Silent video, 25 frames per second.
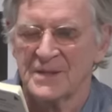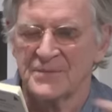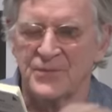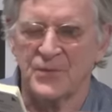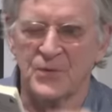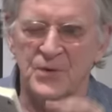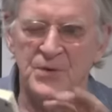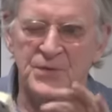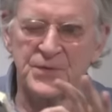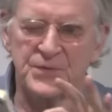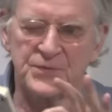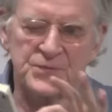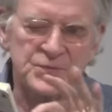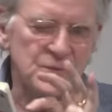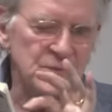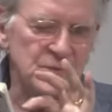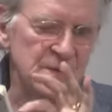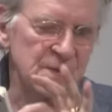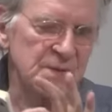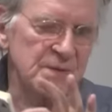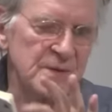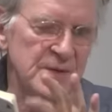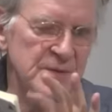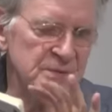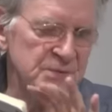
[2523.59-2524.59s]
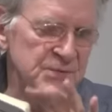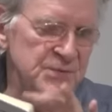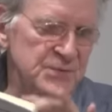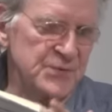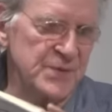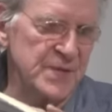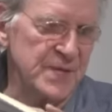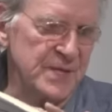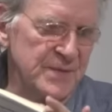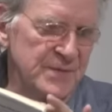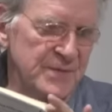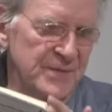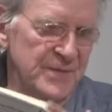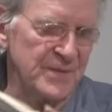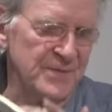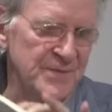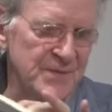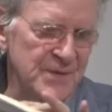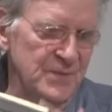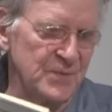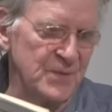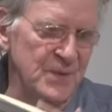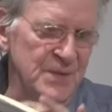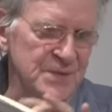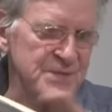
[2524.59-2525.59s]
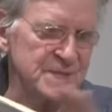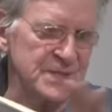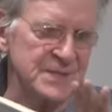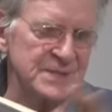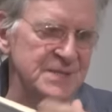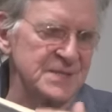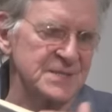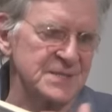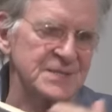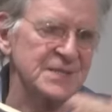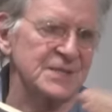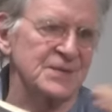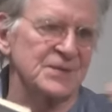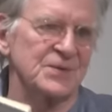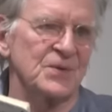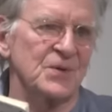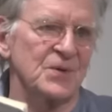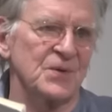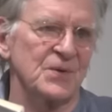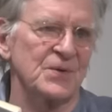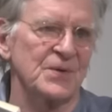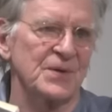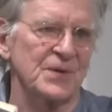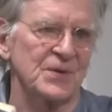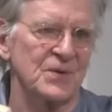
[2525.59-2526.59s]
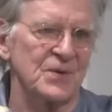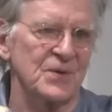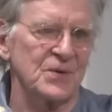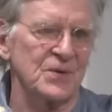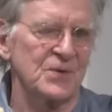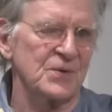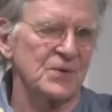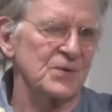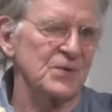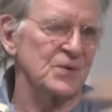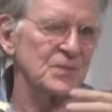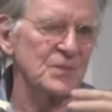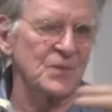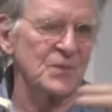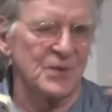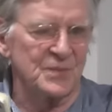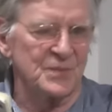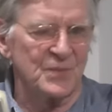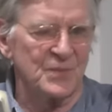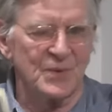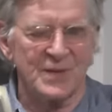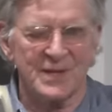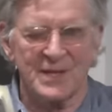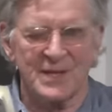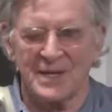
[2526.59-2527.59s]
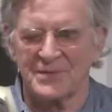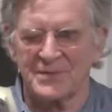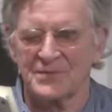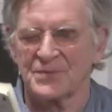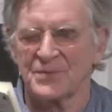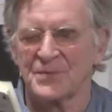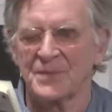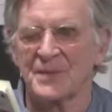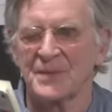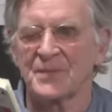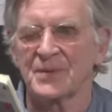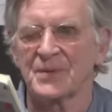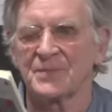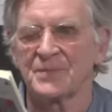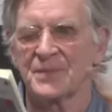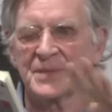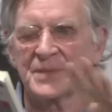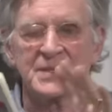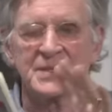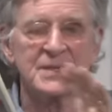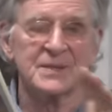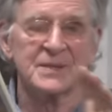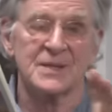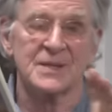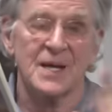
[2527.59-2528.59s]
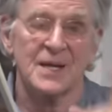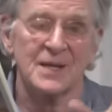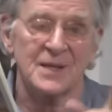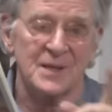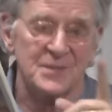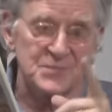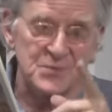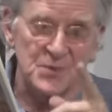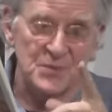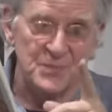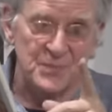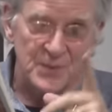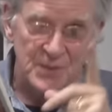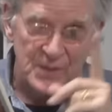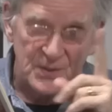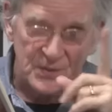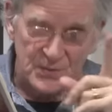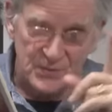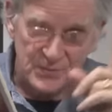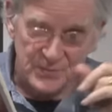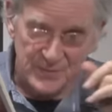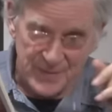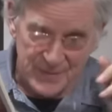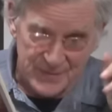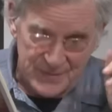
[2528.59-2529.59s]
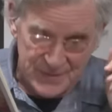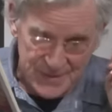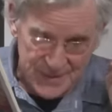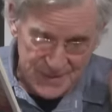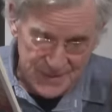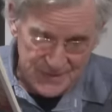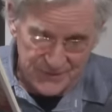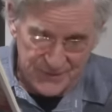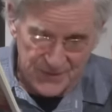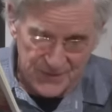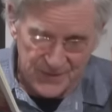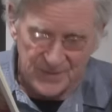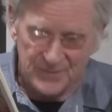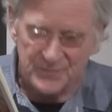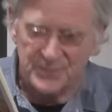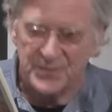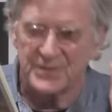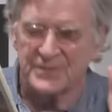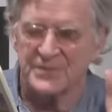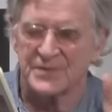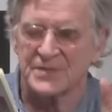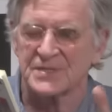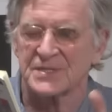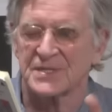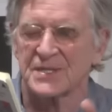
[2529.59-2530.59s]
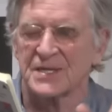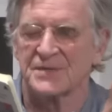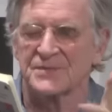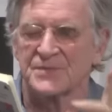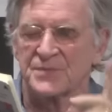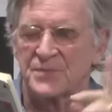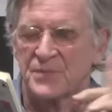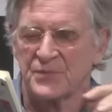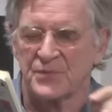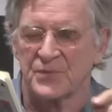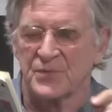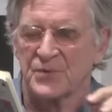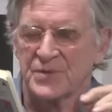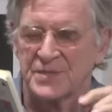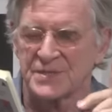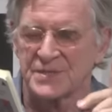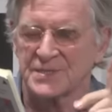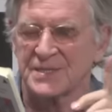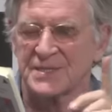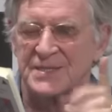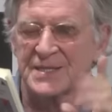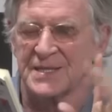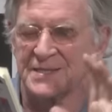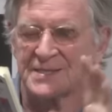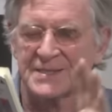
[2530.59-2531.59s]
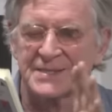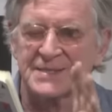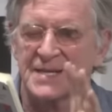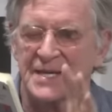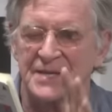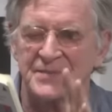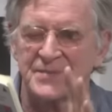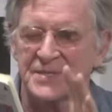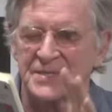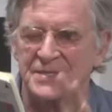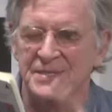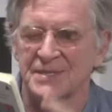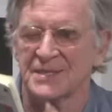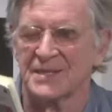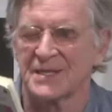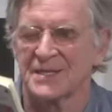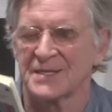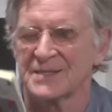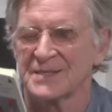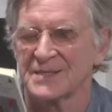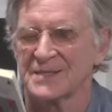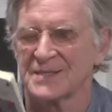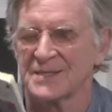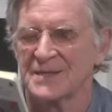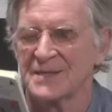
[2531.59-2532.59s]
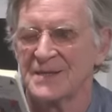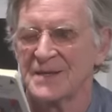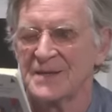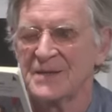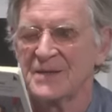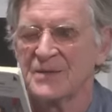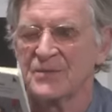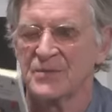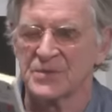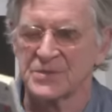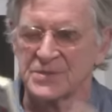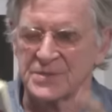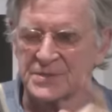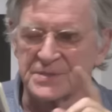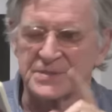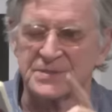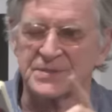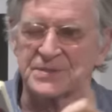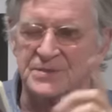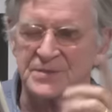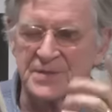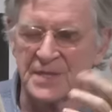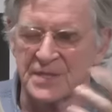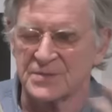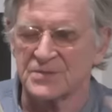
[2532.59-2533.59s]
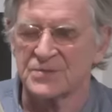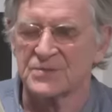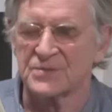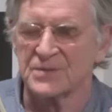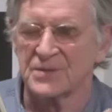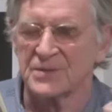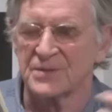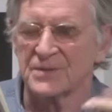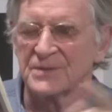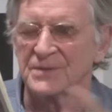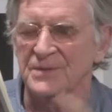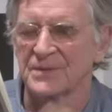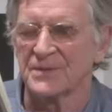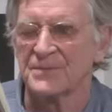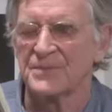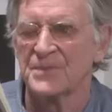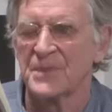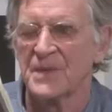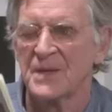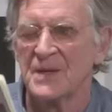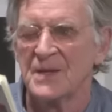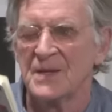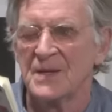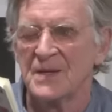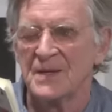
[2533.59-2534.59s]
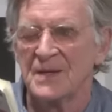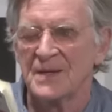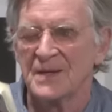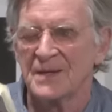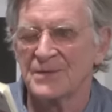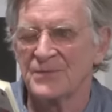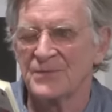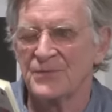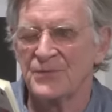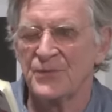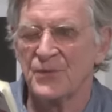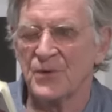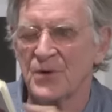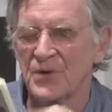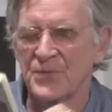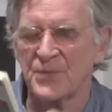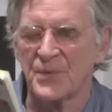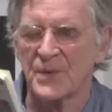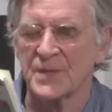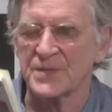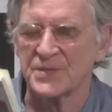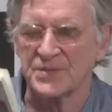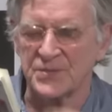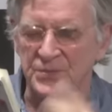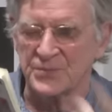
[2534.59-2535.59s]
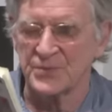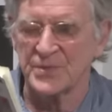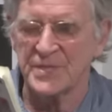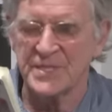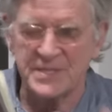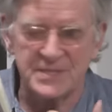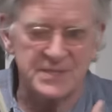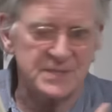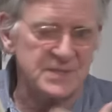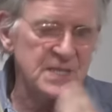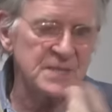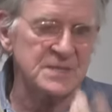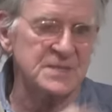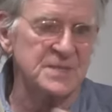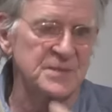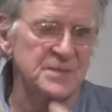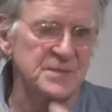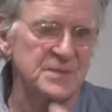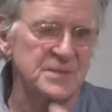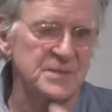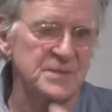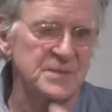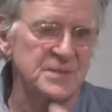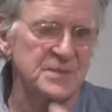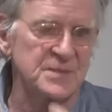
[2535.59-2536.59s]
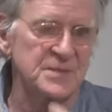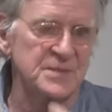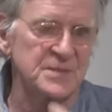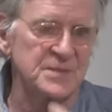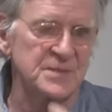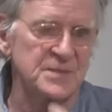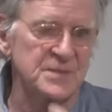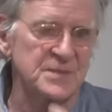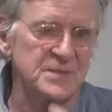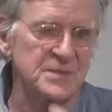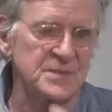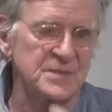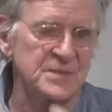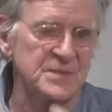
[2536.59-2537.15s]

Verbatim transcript: The fourth is, there's three of the ones that just get longer and longer, you know, more and more lives remembered, but not up to Buddha, who remembers infinite previous lives before he's, at the time he's enlightened, which is, as you know, you know. And the fourth one is a reason, does it by reason.